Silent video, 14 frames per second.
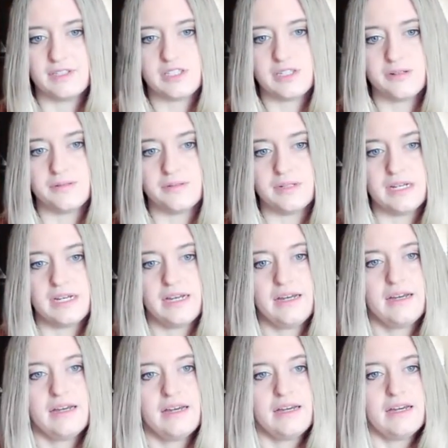So
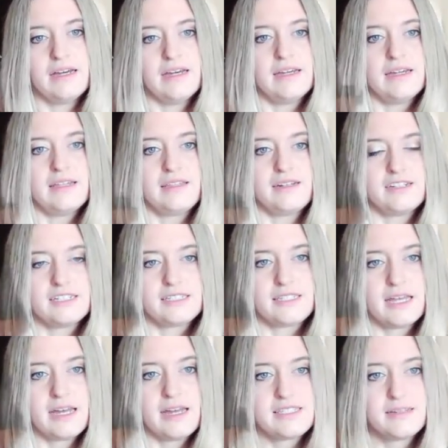there's
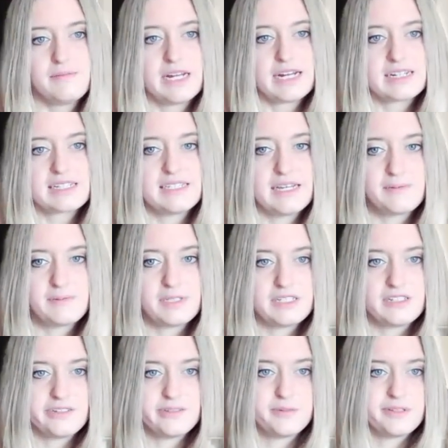some next steps in
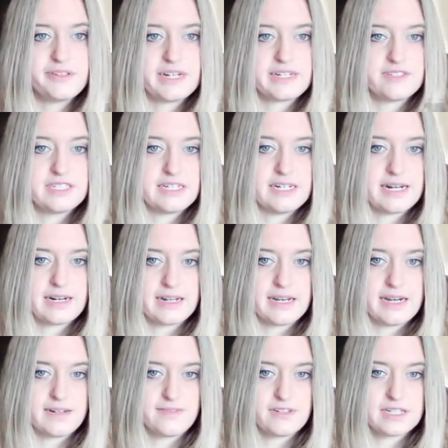terms of outreach and
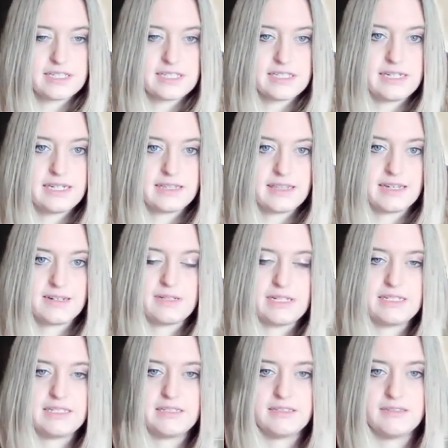advocacy. I think we need